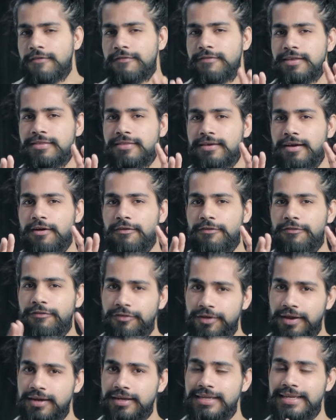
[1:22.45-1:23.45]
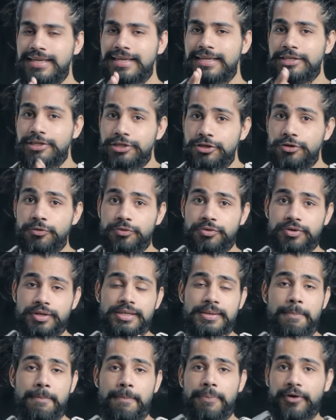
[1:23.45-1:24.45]
with a fairly
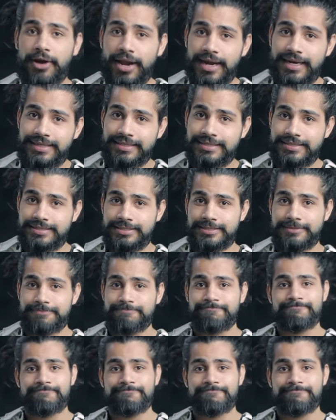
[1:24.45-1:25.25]
neutral bright color.